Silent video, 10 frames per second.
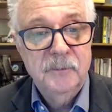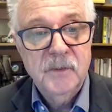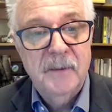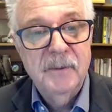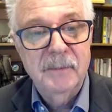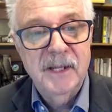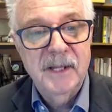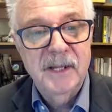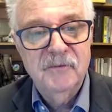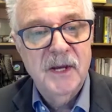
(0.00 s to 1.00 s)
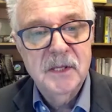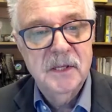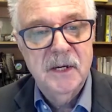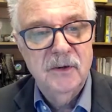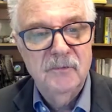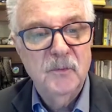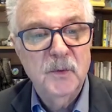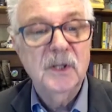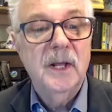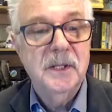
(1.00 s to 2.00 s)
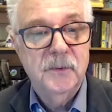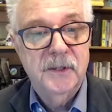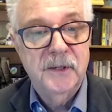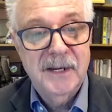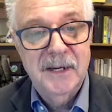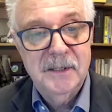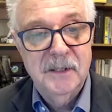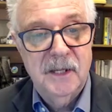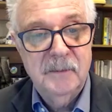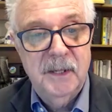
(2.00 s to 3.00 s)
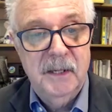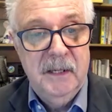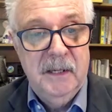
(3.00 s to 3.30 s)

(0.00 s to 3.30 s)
I probably have devices that I don't even realize are internet connected, like my